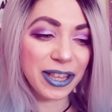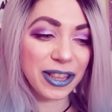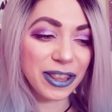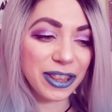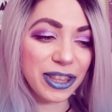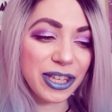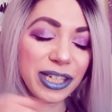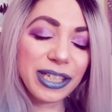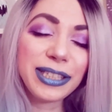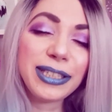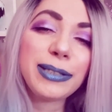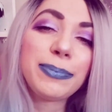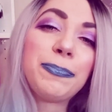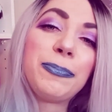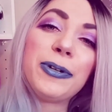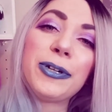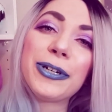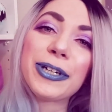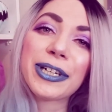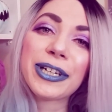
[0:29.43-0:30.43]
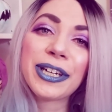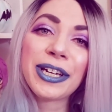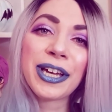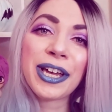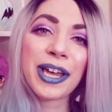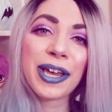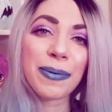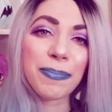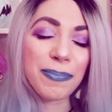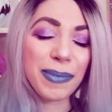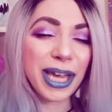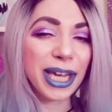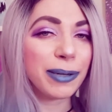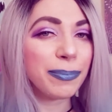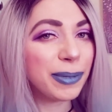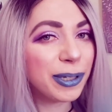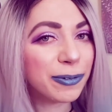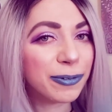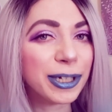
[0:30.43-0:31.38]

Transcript: this book made me